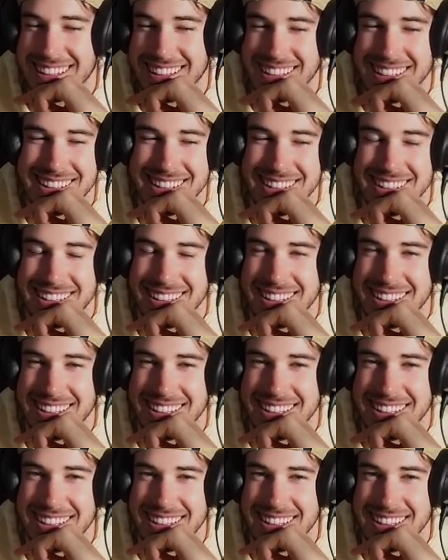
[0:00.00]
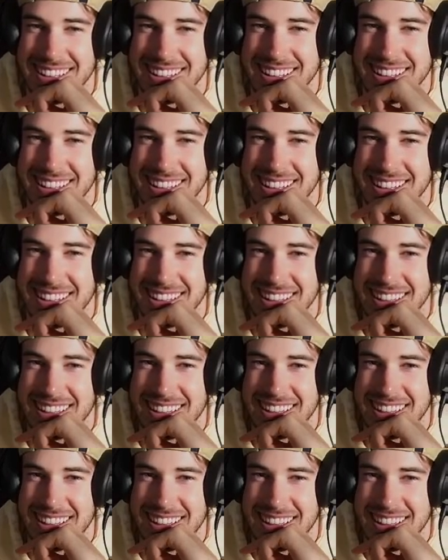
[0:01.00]

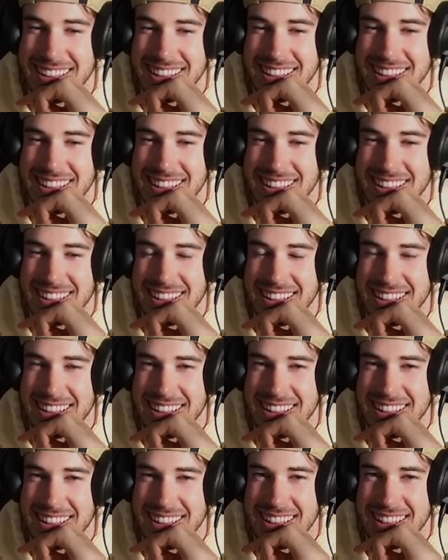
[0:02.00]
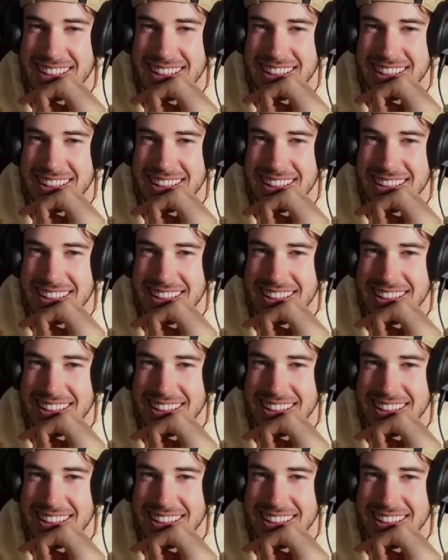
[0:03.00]
This person isn't speaking.